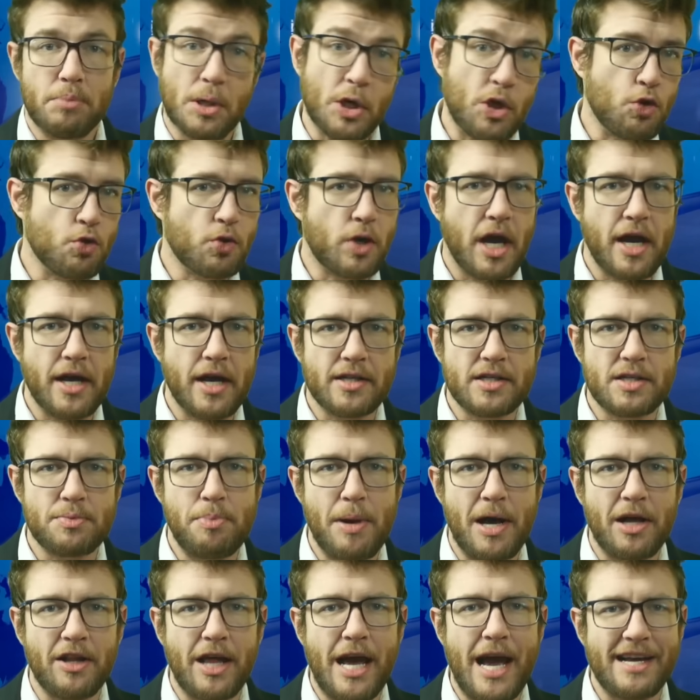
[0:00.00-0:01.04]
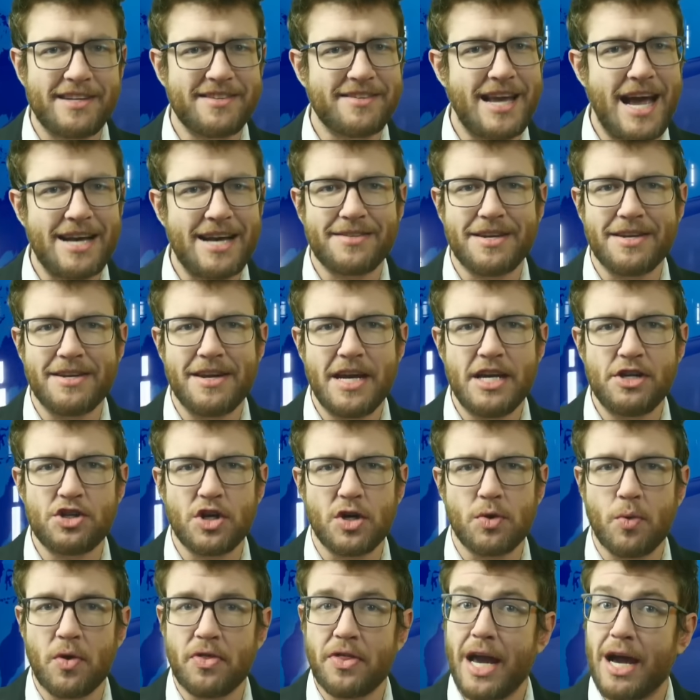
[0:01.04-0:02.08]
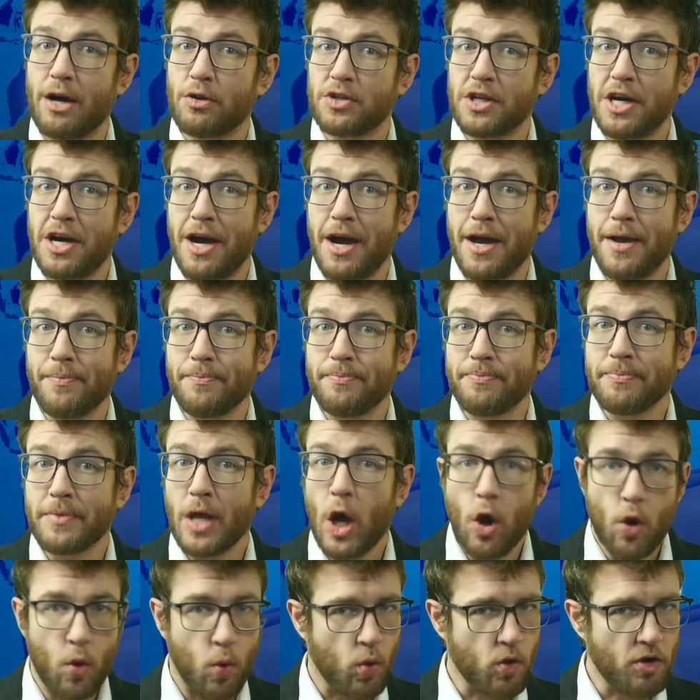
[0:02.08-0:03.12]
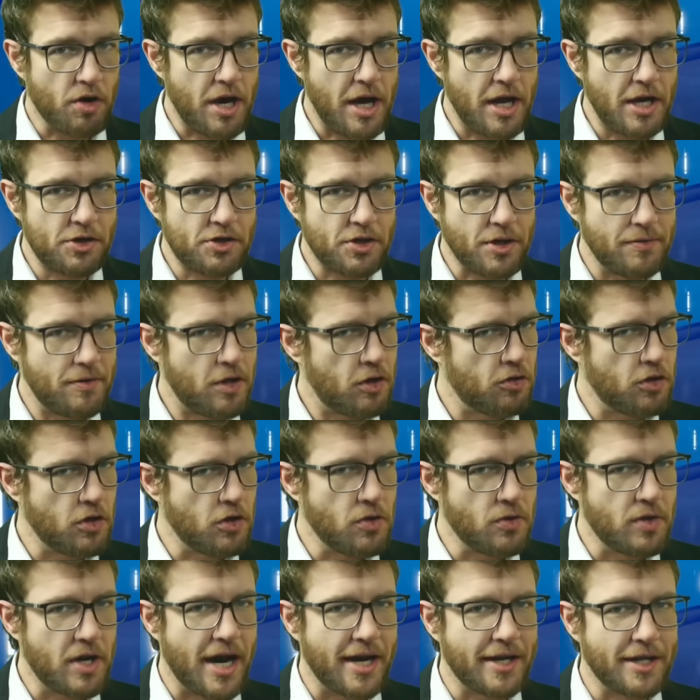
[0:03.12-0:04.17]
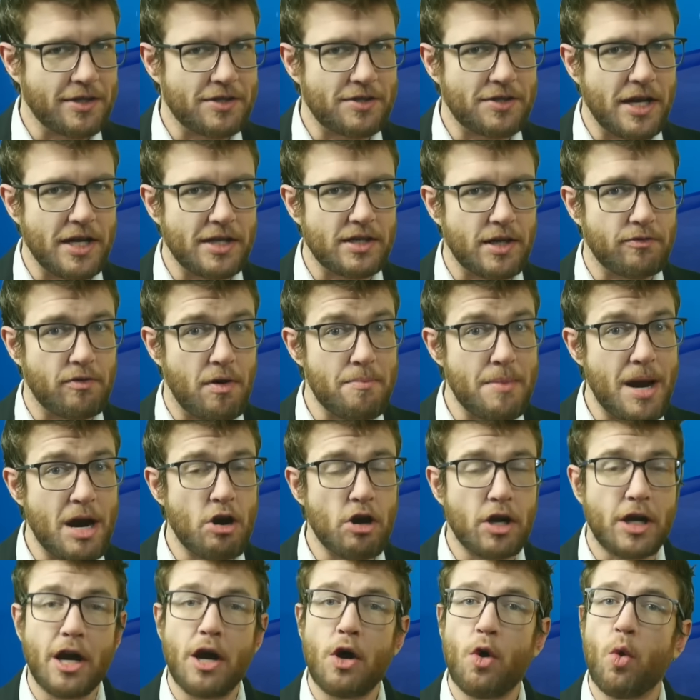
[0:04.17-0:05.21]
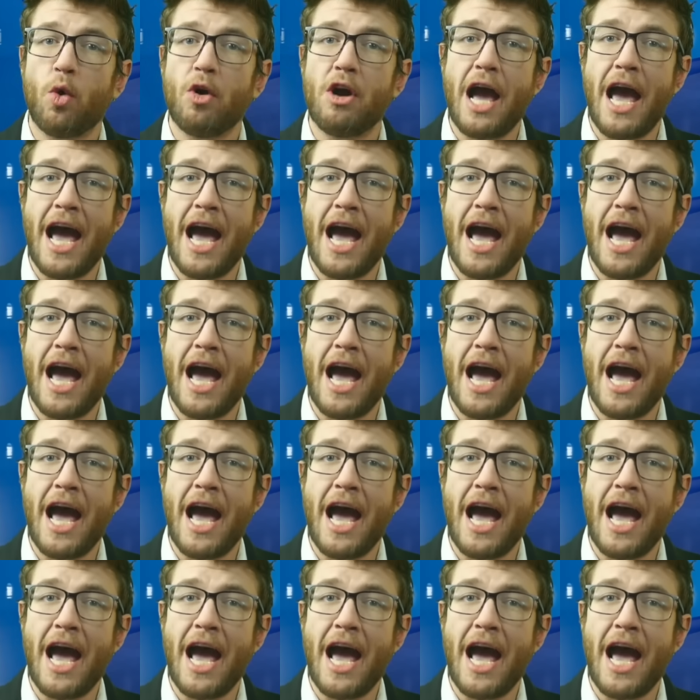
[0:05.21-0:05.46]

But you can't spell assassination without I. Or nation, the United States of America, or